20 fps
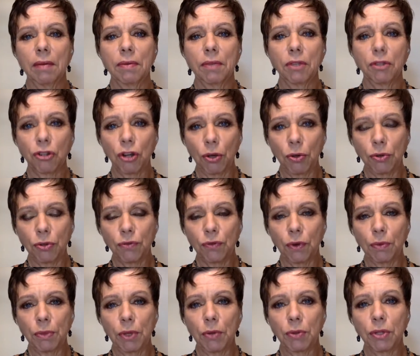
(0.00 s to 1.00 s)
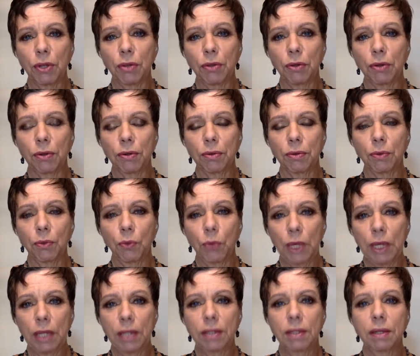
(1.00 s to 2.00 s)
shows from those other
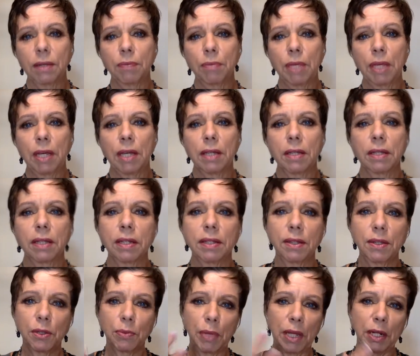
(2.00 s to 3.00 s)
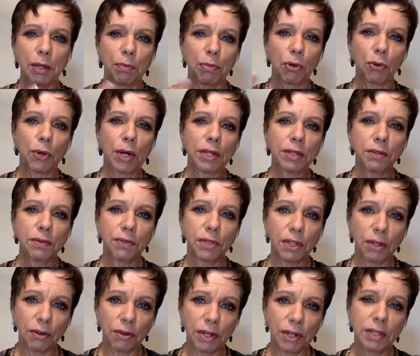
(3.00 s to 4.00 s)
weeks, because this has been a progressive
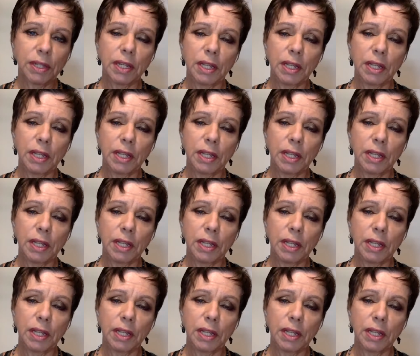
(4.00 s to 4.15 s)
series.